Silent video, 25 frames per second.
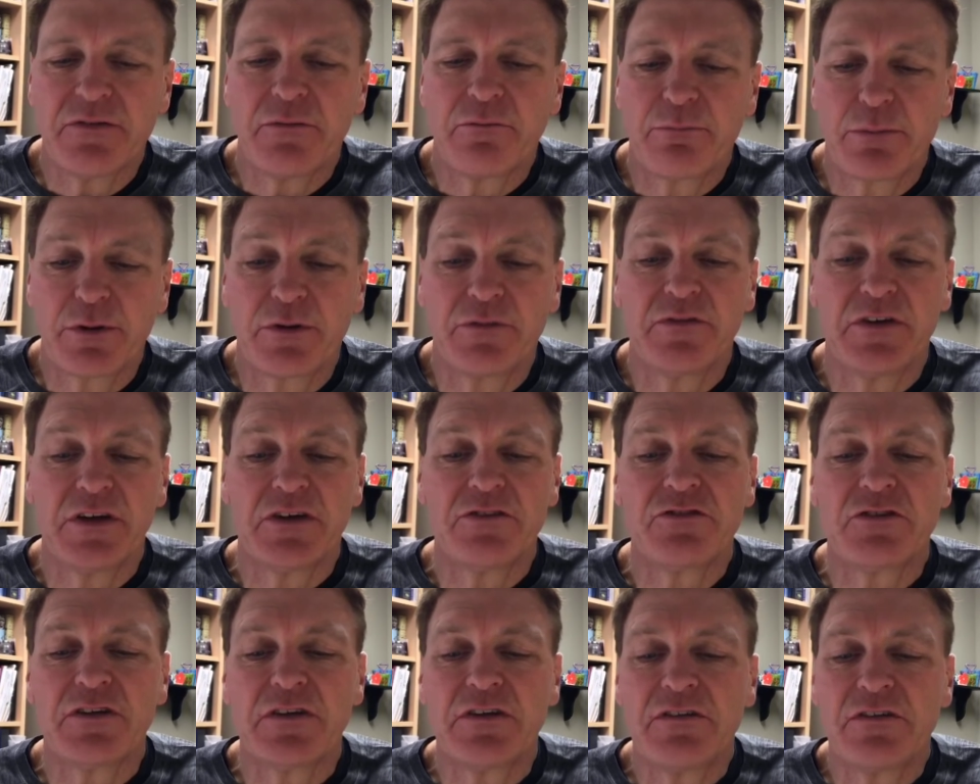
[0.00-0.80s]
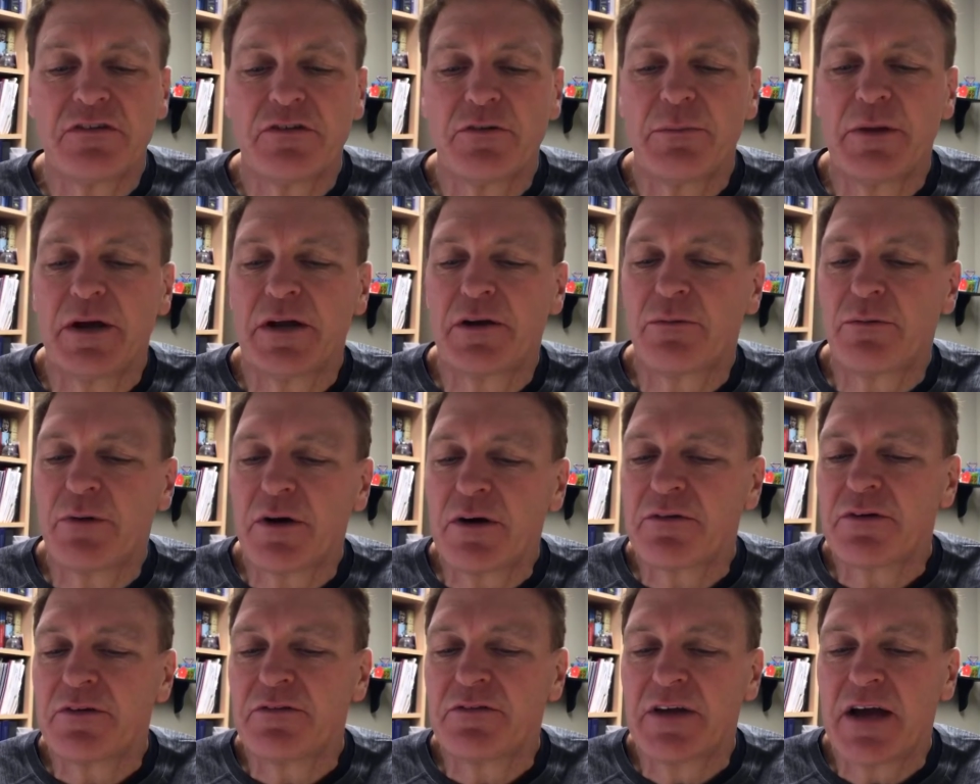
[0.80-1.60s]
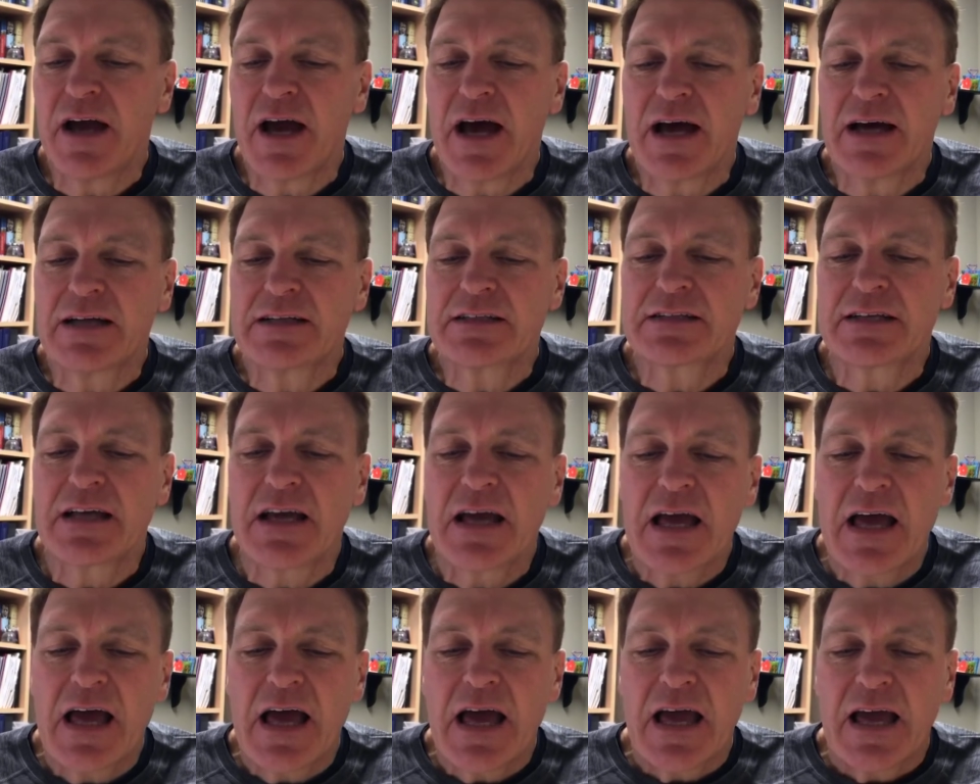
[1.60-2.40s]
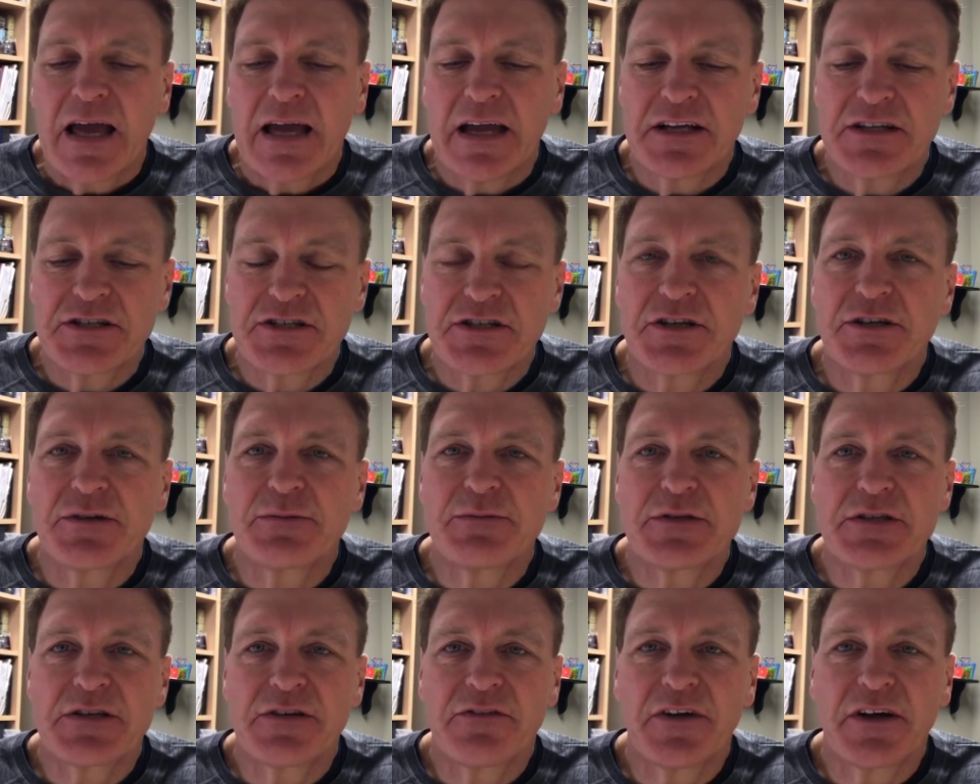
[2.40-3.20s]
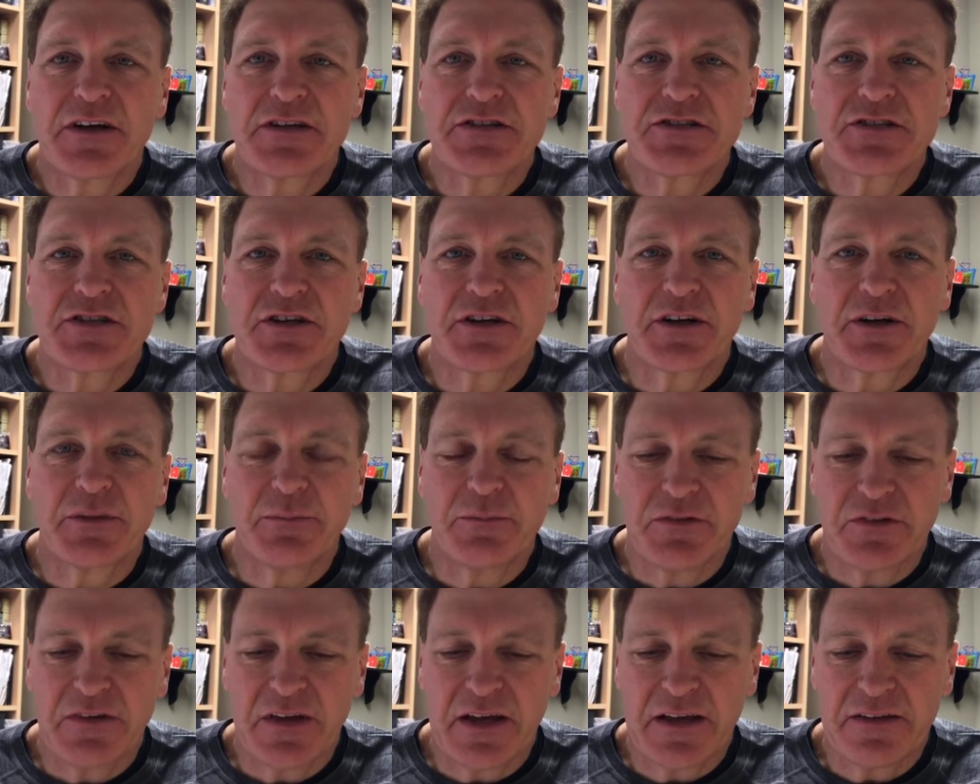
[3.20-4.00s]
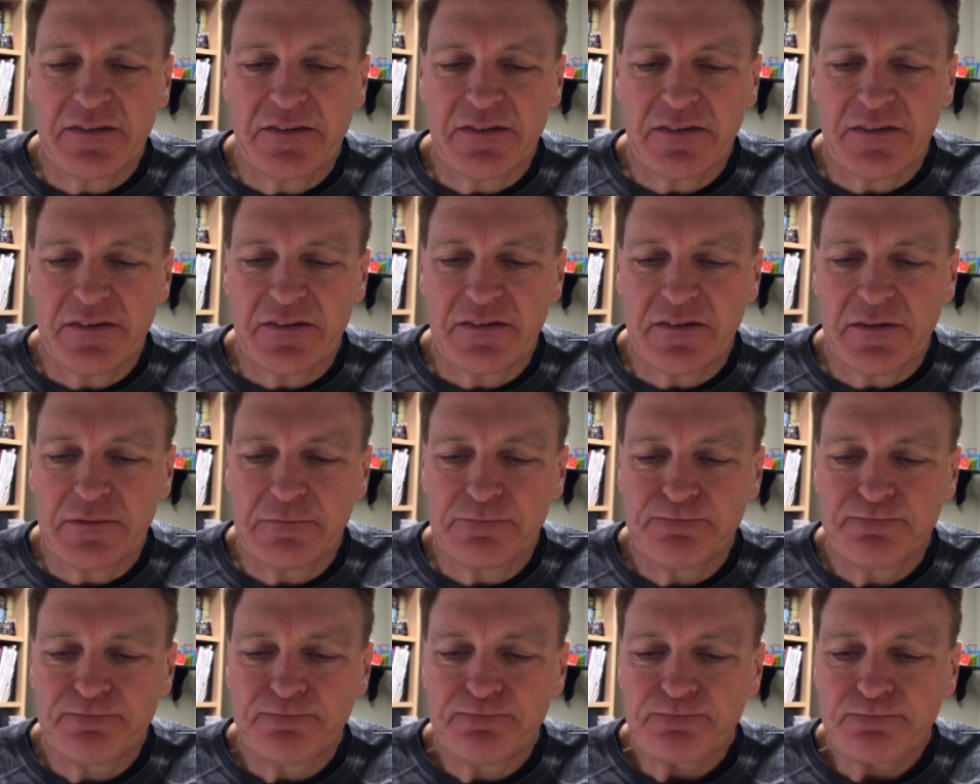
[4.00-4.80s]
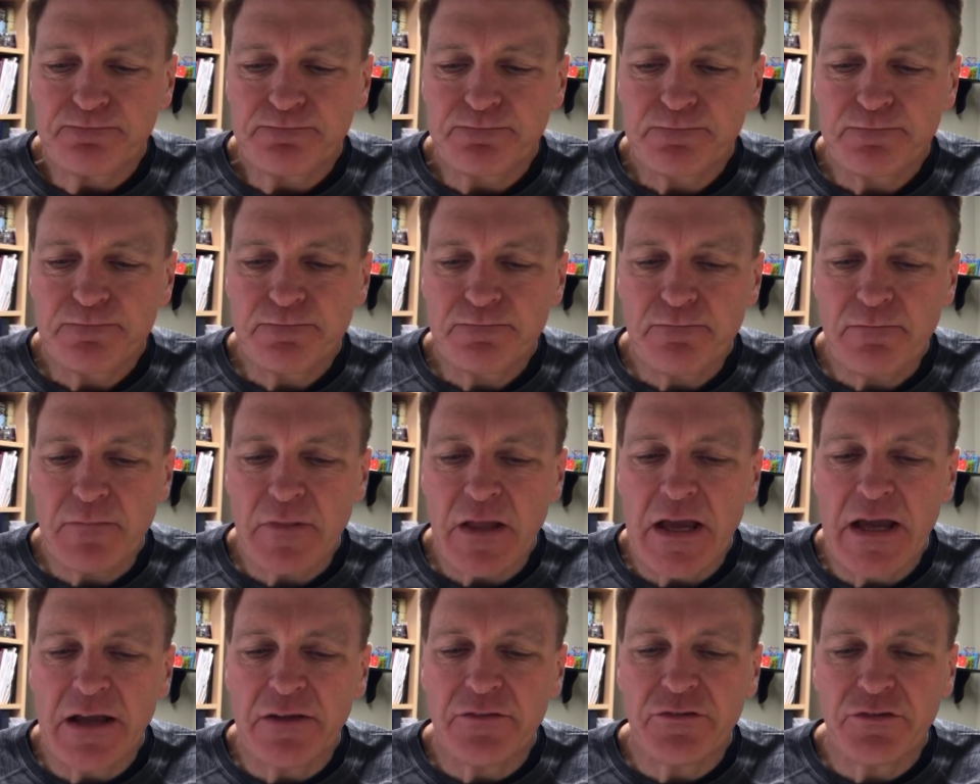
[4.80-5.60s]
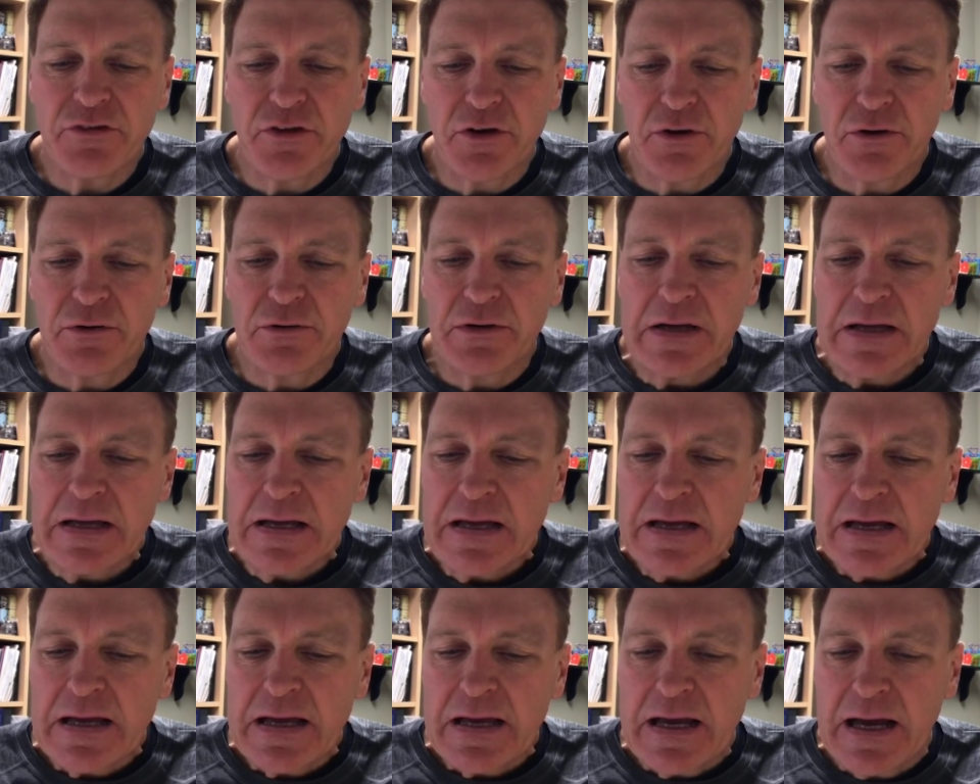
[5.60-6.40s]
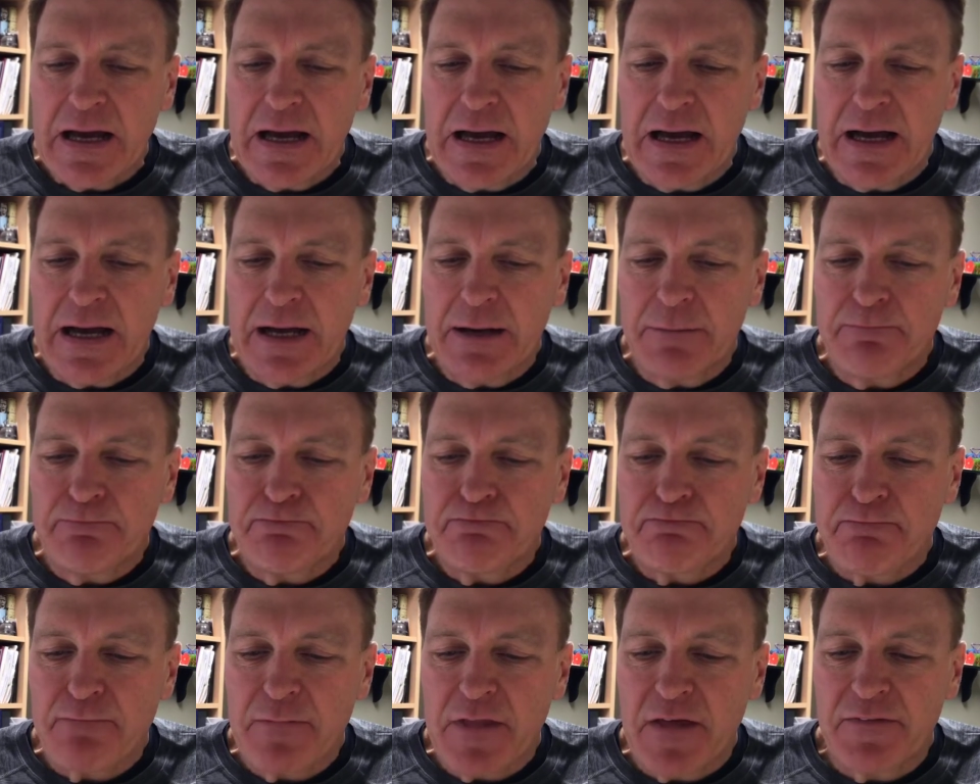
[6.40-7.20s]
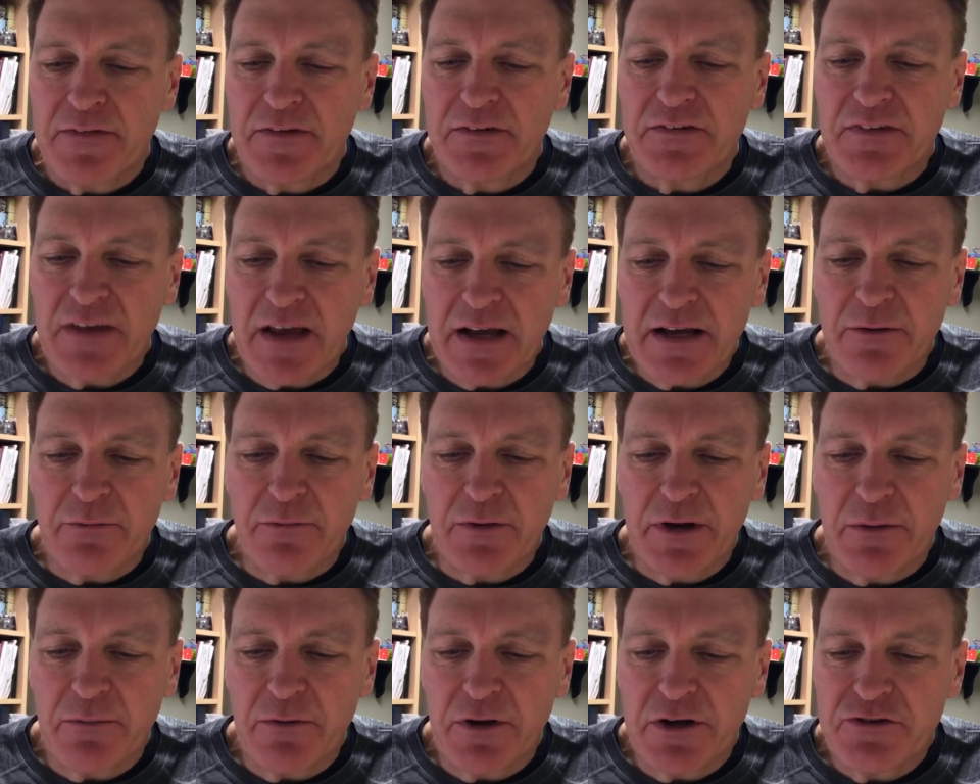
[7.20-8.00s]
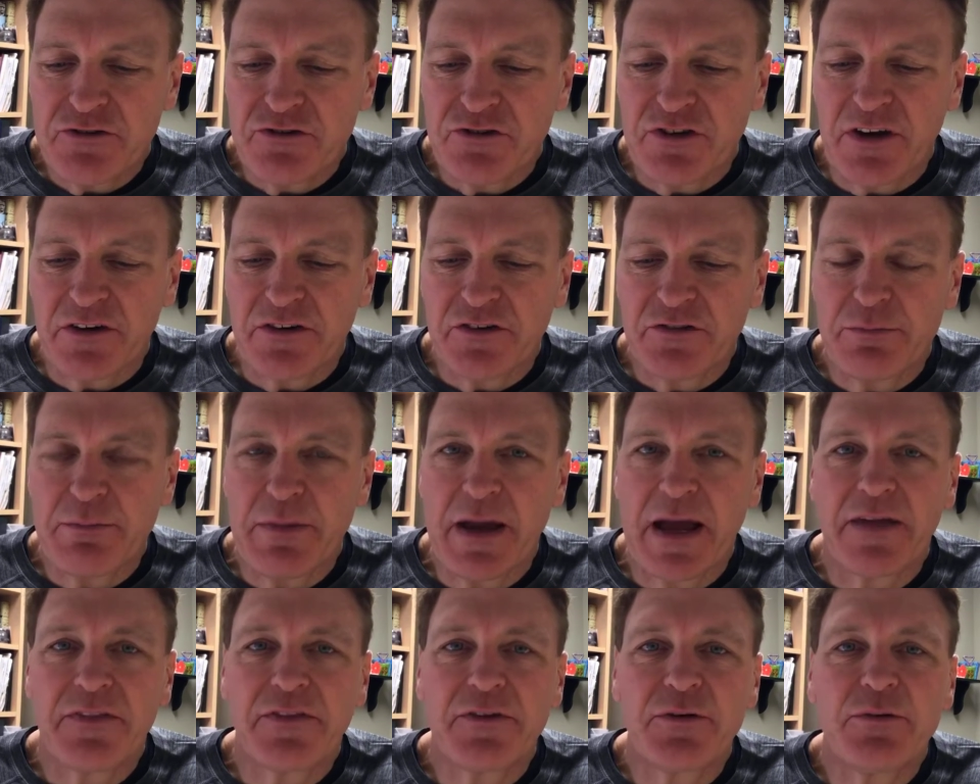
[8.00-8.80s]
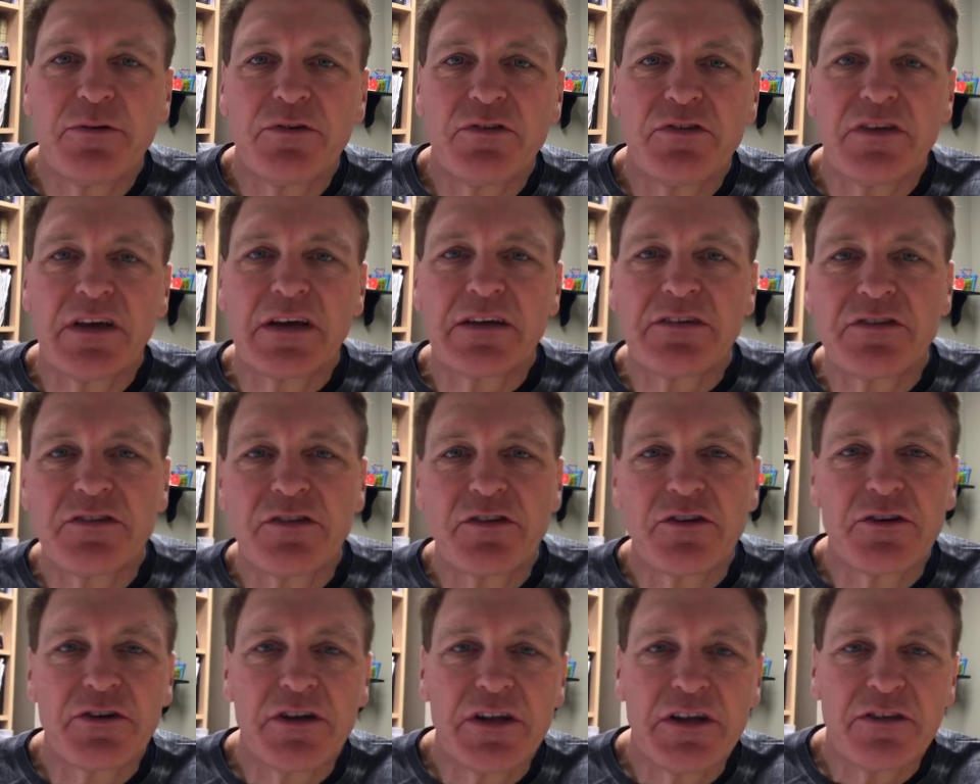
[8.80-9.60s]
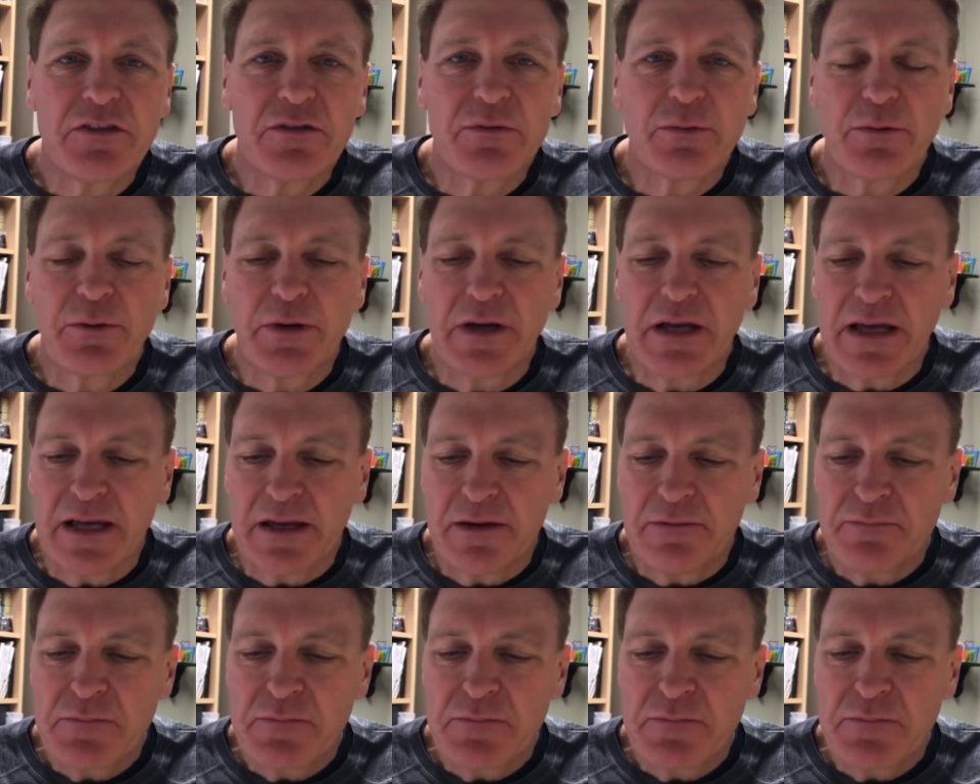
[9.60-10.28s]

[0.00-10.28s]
provisions, no matter what we've got in terms of our circumstances. And so the second one I want to share is Matthew 6:33.